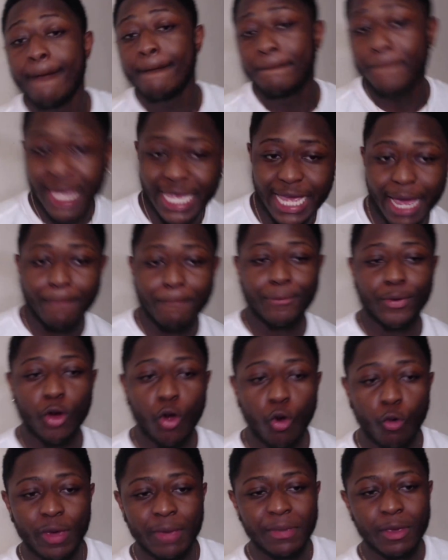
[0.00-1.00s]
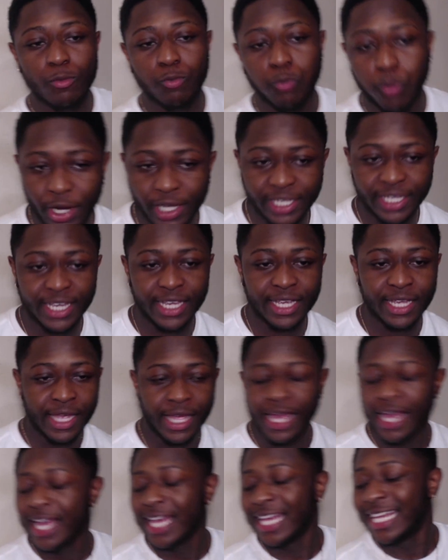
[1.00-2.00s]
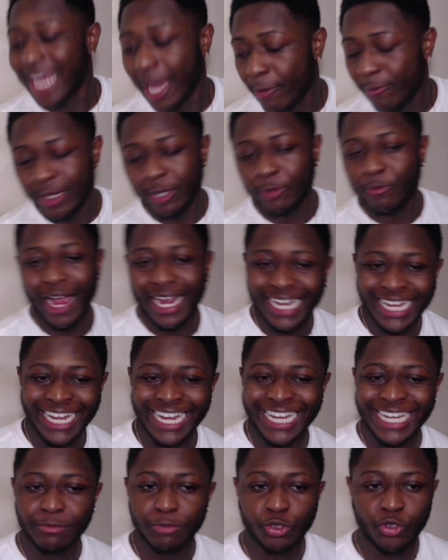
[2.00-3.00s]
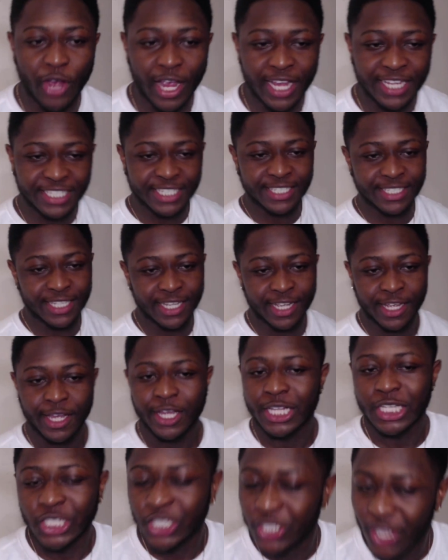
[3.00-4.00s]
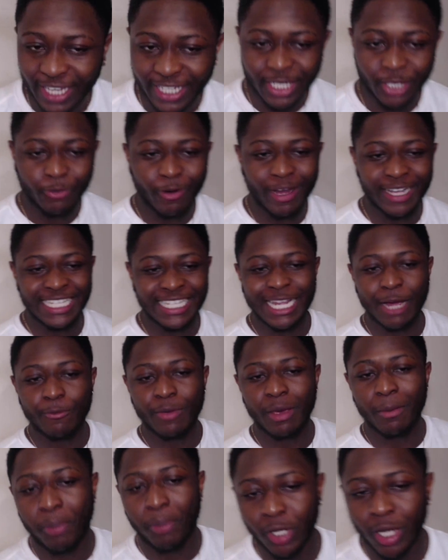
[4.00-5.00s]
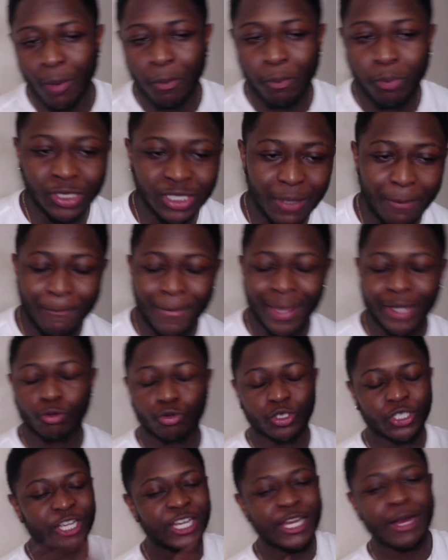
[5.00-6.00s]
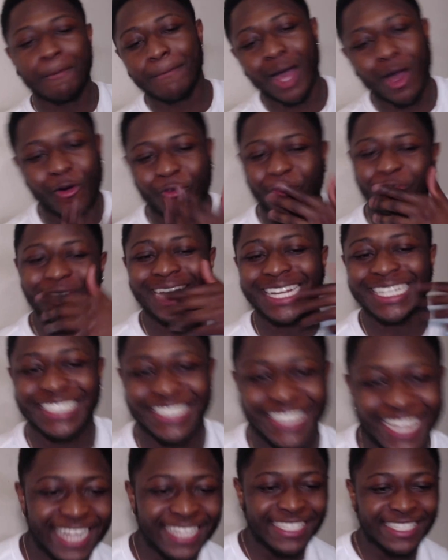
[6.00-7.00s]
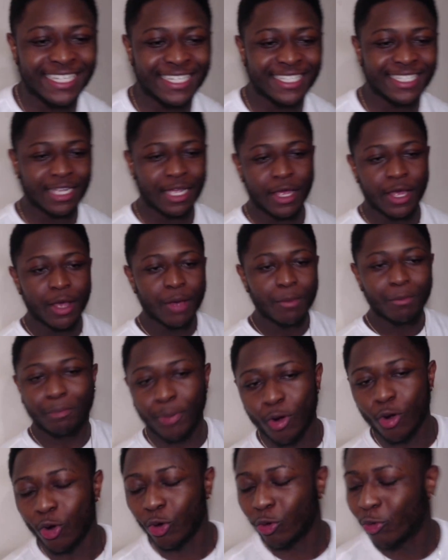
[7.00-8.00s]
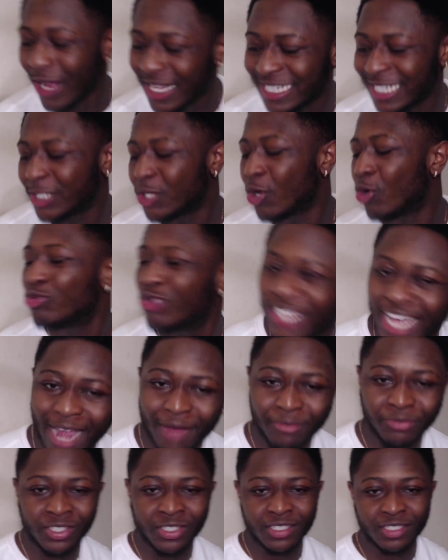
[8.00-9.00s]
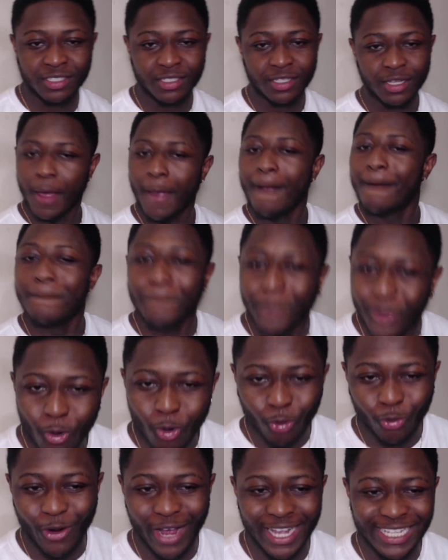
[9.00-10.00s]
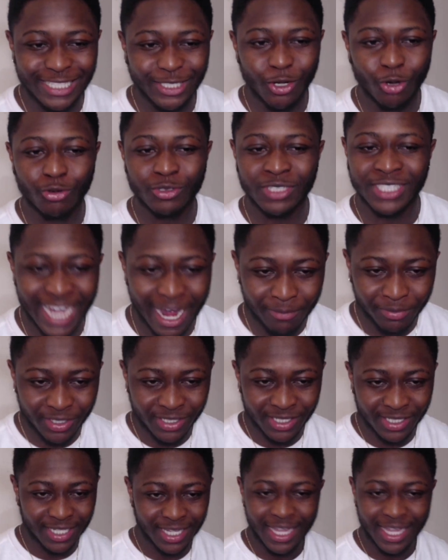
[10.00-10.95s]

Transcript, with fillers: Me and bro, we be working. Yeah, we grinding in the trenches. Talking crazy, then we pull up with the metal to your mouth like a dentist. Bro, crazy, don't tempt us. Bro, crazy, don't tempt us.